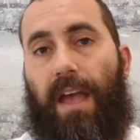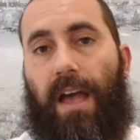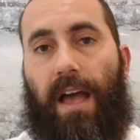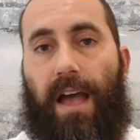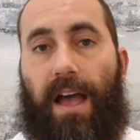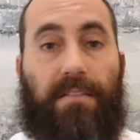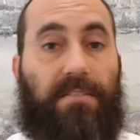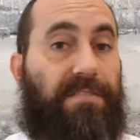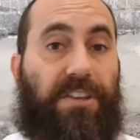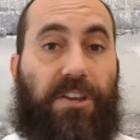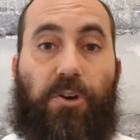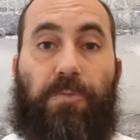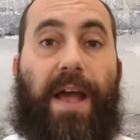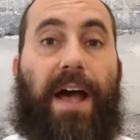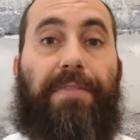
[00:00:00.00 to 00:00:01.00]
I'd love to
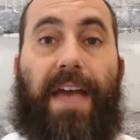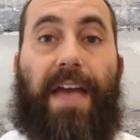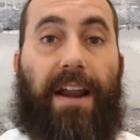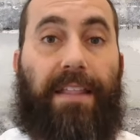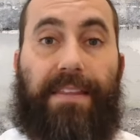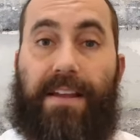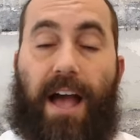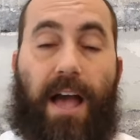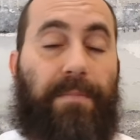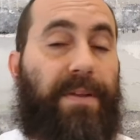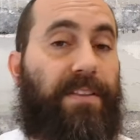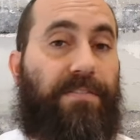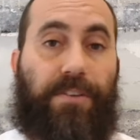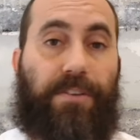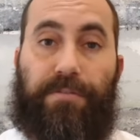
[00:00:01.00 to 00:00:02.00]
hear about that in the
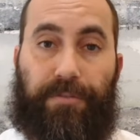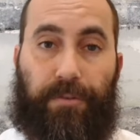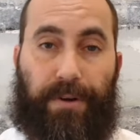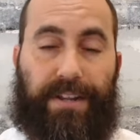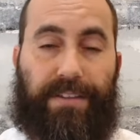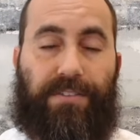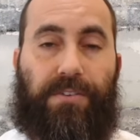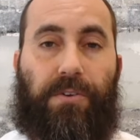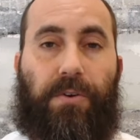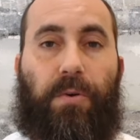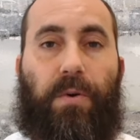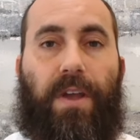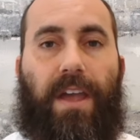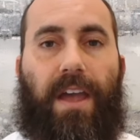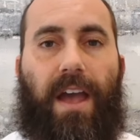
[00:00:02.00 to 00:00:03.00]
comments. Feel free to